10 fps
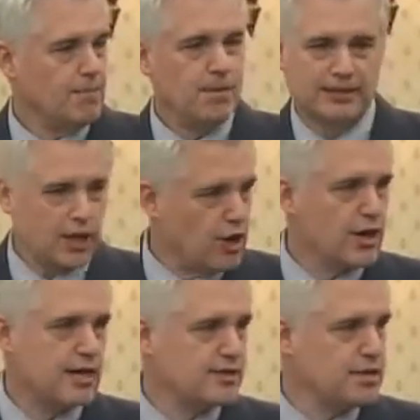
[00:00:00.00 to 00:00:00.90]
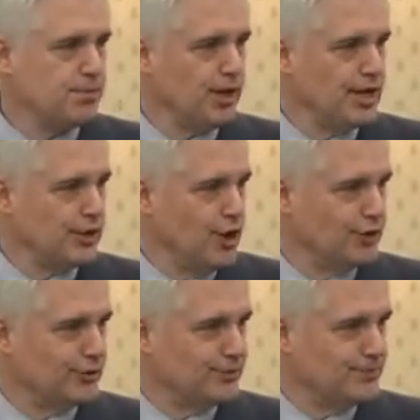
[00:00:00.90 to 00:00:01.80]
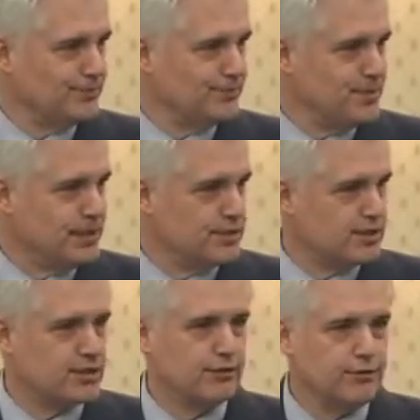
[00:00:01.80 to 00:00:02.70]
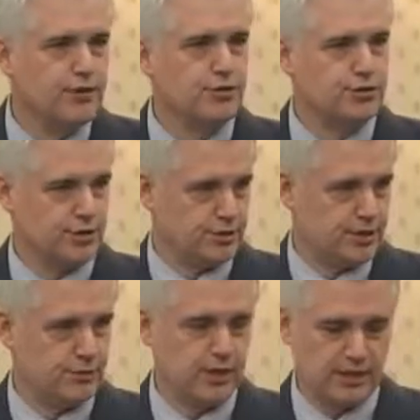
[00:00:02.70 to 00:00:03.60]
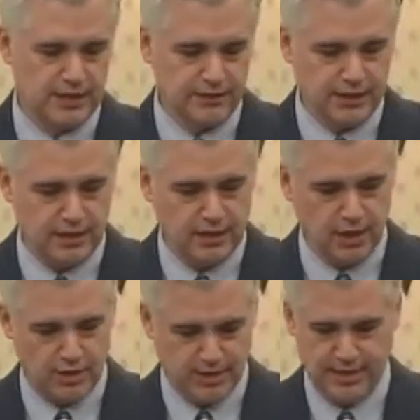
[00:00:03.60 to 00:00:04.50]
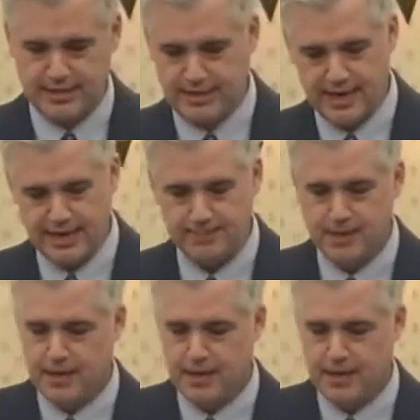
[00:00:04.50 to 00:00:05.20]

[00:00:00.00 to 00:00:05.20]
But they are not simple any longer because of the confusion that we live in our day to day.